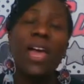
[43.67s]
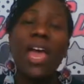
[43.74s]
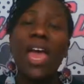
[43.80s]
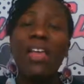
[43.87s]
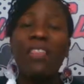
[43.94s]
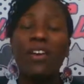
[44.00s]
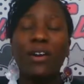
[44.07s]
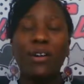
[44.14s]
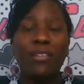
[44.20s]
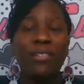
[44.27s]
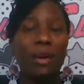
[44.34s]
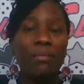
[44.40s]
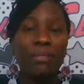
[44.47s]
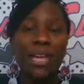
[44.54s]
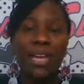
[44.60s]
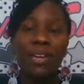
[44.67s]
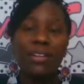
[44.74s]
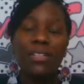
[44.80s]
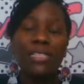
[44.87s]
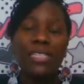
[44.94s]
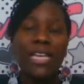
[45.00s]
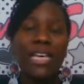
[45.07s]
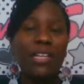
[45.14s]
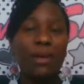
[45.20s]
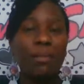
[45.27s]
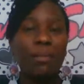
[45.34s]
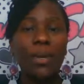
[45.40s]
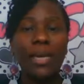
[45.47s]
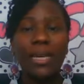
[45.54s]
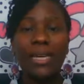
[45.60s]
and their thumbnails and their
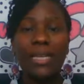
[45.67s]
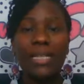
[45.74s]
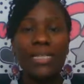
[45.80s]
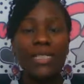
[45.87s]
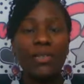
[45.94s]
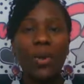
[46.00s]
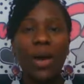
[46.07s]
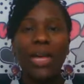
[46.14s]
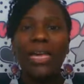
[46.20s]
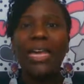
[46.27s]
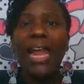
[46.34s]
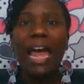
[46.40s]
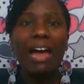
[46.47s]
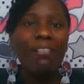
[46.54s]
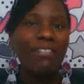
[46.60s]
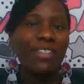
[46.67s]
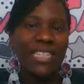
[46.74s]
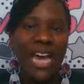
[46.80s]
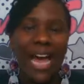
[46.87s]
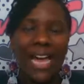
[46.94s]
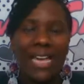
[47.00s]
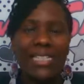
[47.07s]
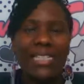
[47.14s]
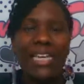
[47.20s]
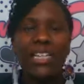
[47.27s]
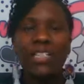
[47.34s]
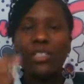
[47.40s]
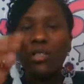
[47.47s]
pics so I could advertise it.